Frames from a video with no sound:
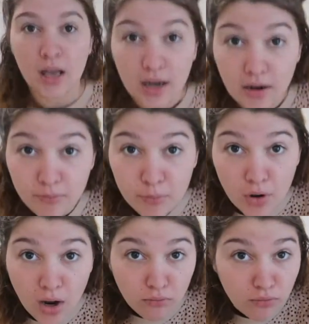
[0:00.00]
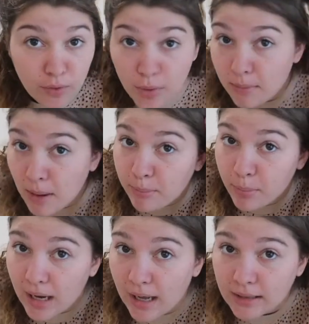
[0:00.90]
I've ruined my
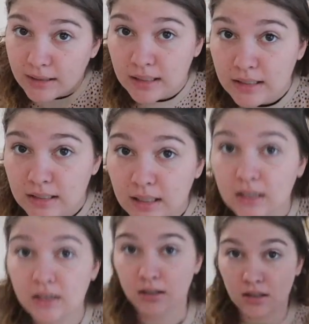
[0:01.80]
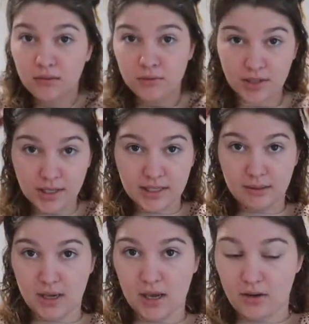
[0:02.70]
buns. I'm just gonna take
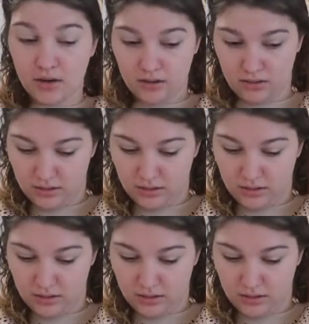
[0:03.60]
my hair out.